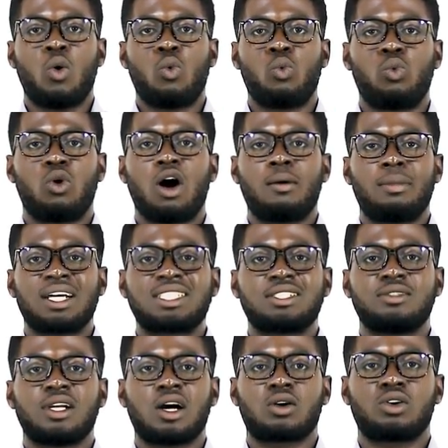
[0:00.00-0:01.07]
raw
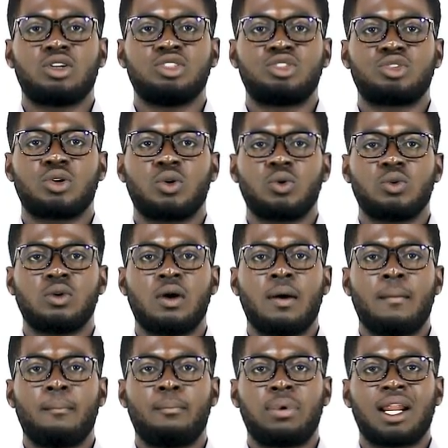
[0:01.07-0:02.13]
material control,
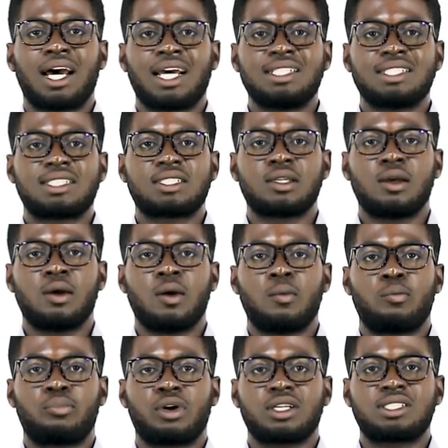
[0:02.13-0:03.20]
plant,
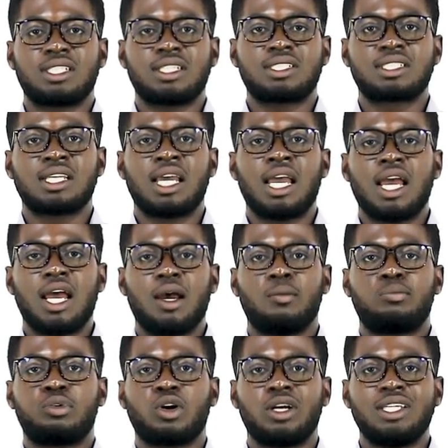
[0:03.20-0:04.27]
process,
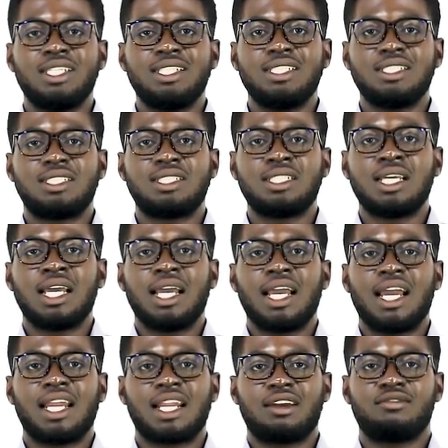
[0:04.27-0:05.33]
employees,
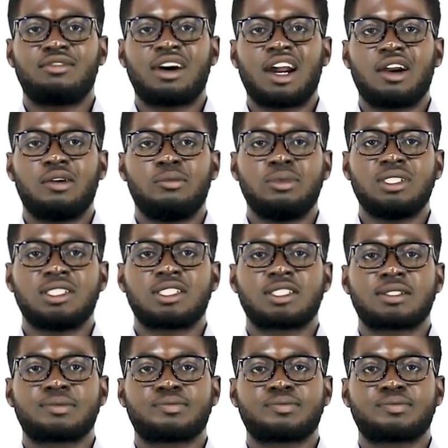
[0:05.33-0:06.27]
and environment.